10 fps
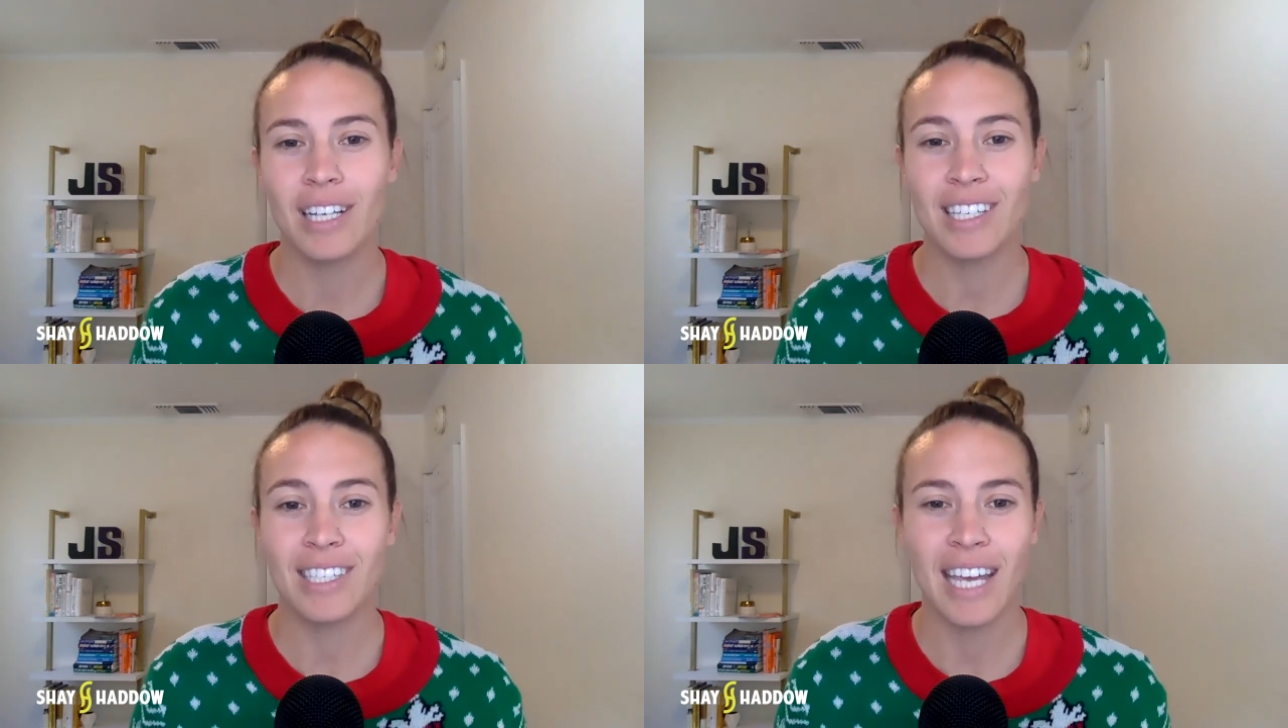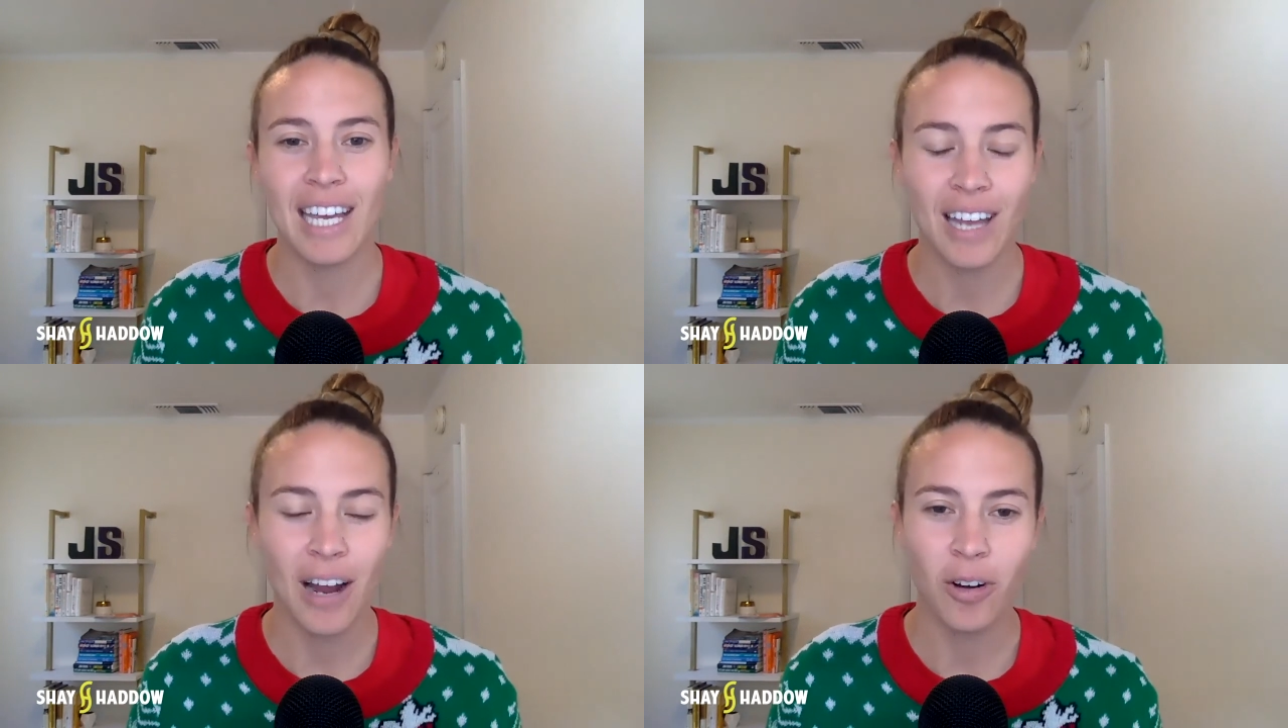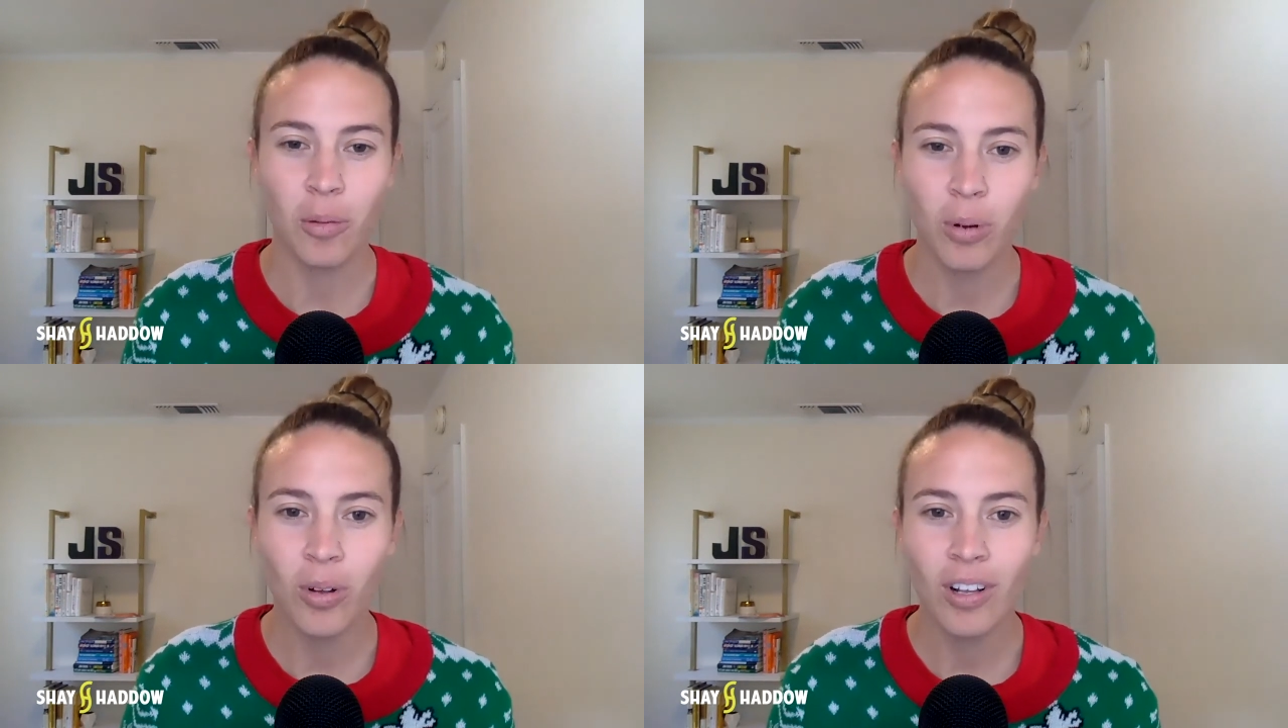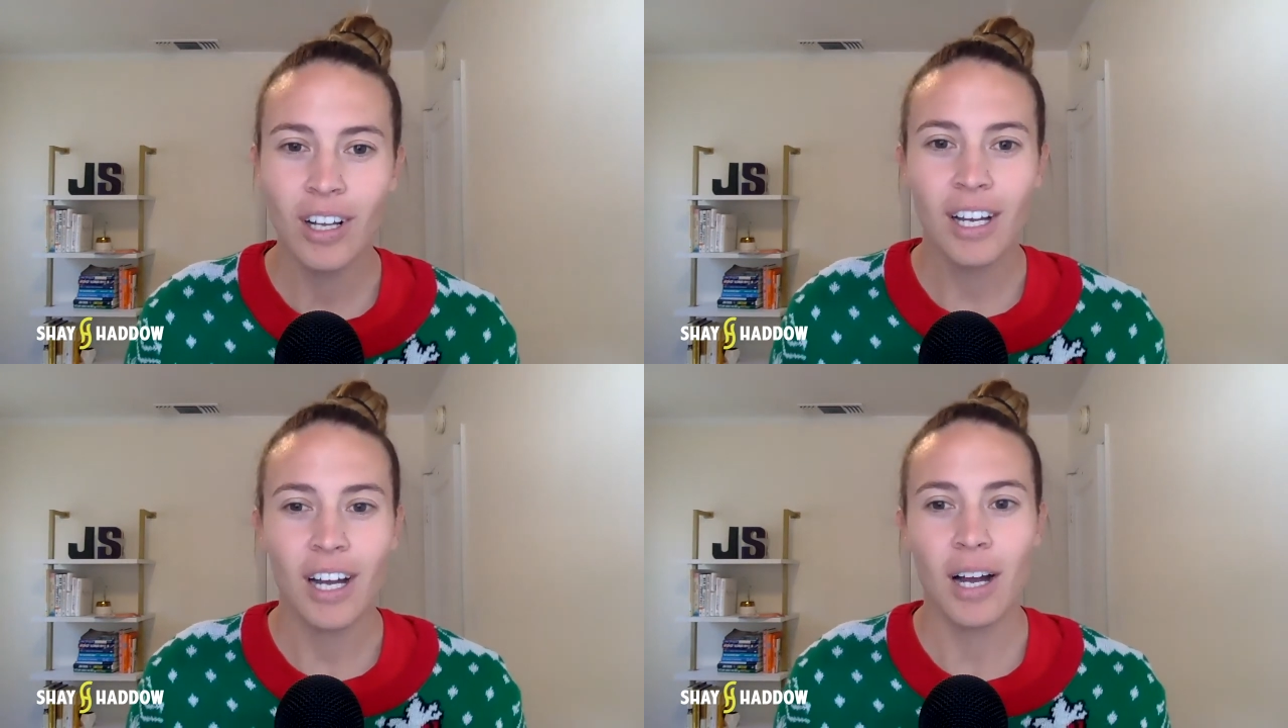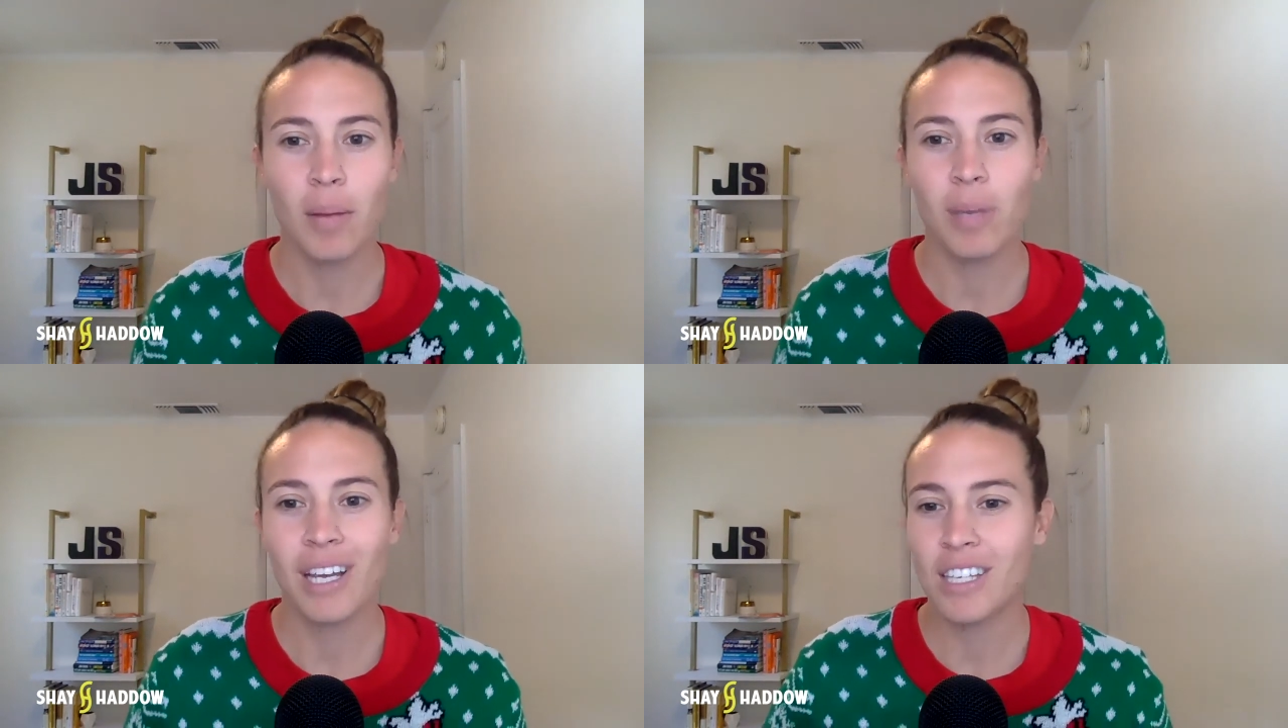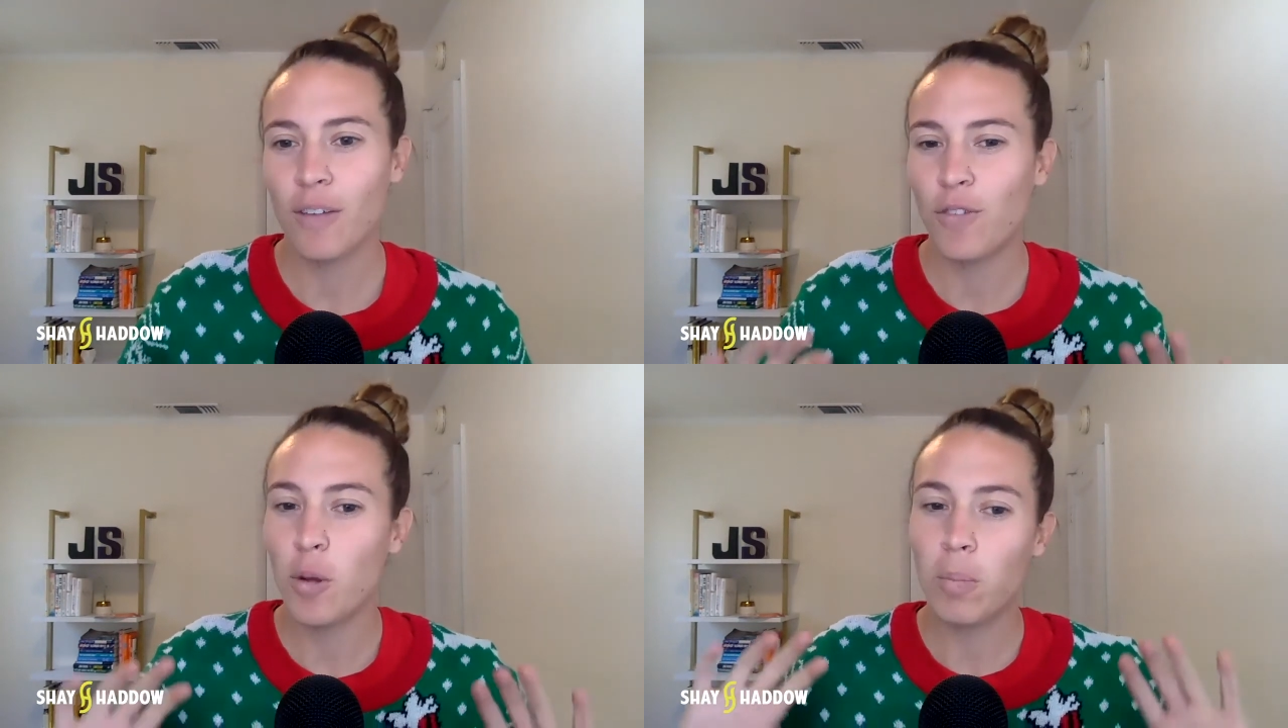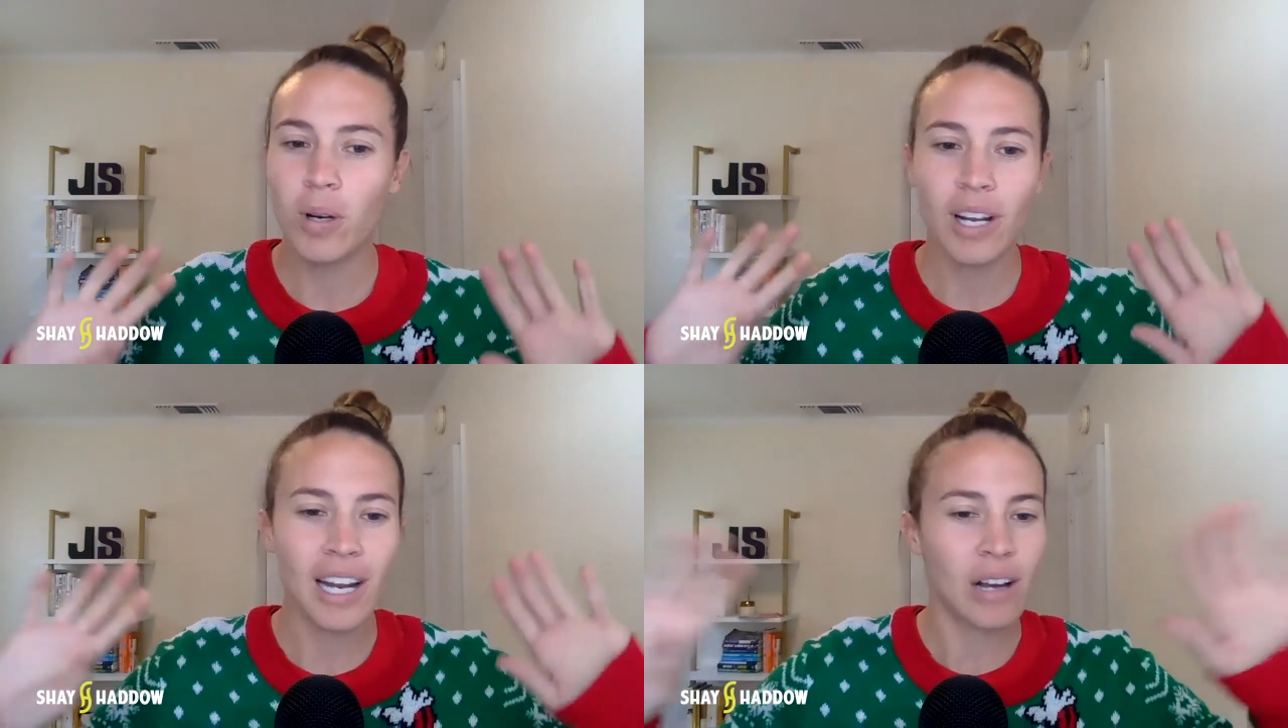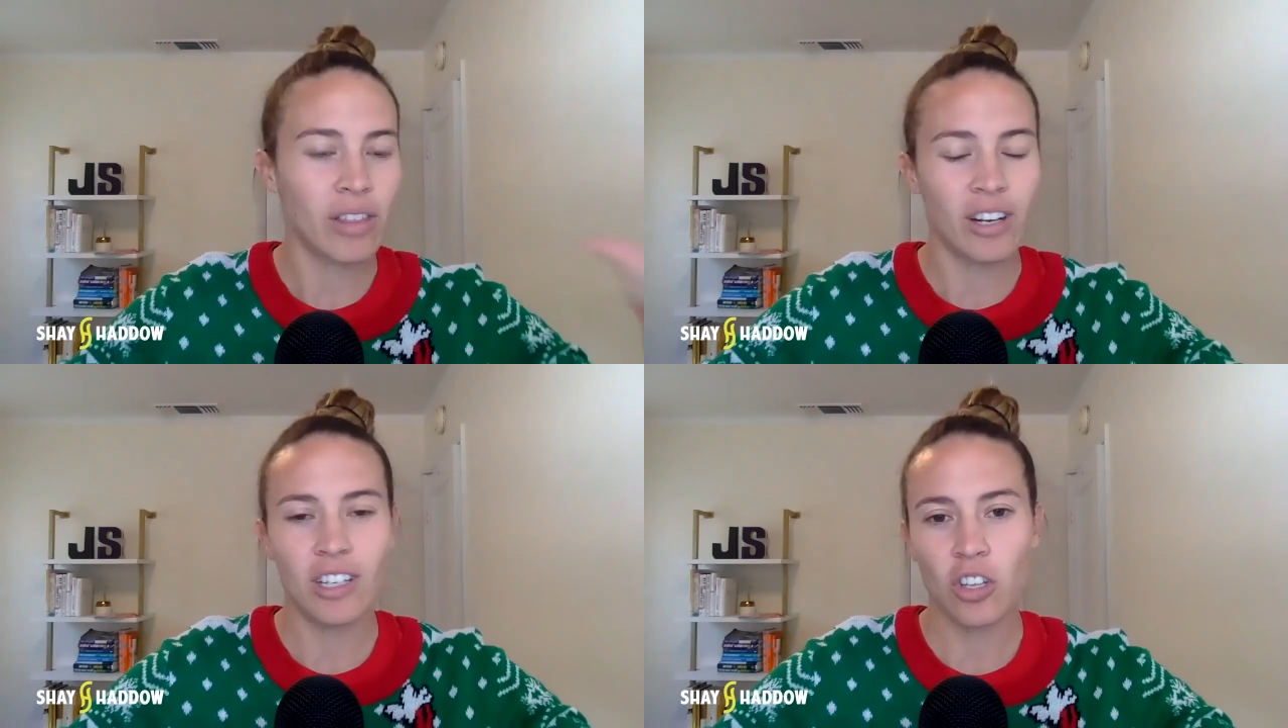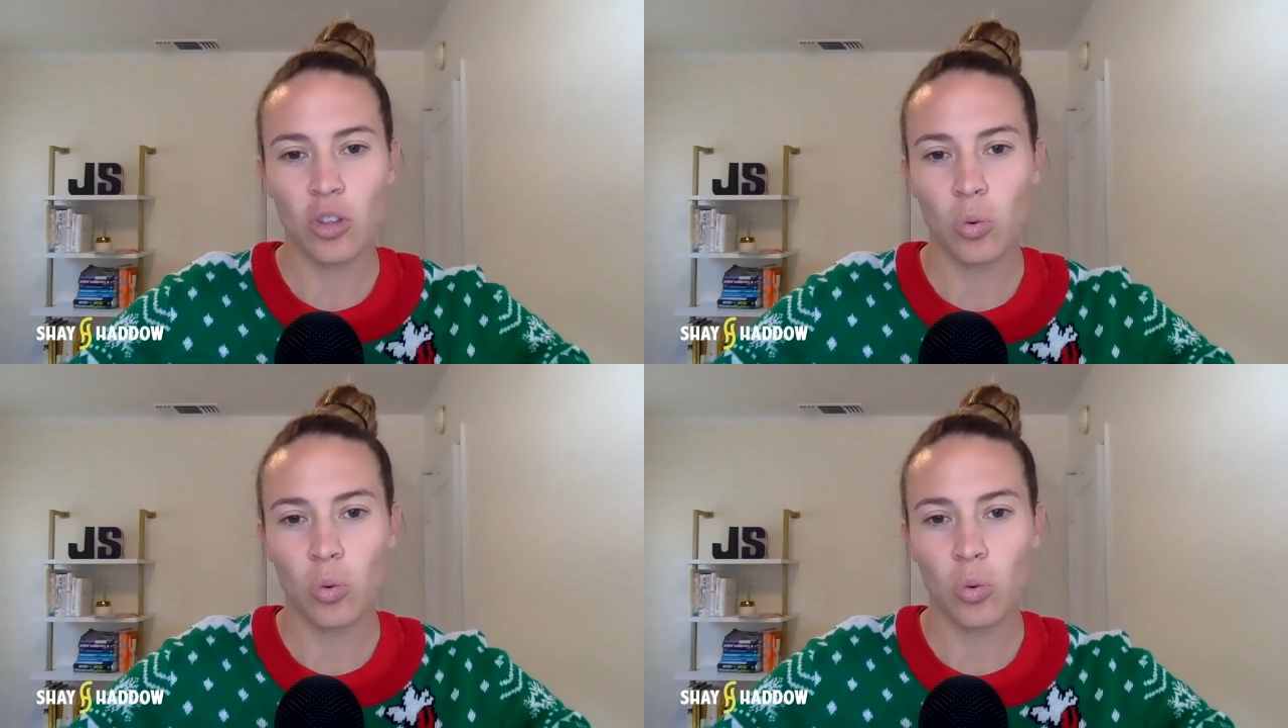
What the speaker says: to stay accountable, because if you put it out there into the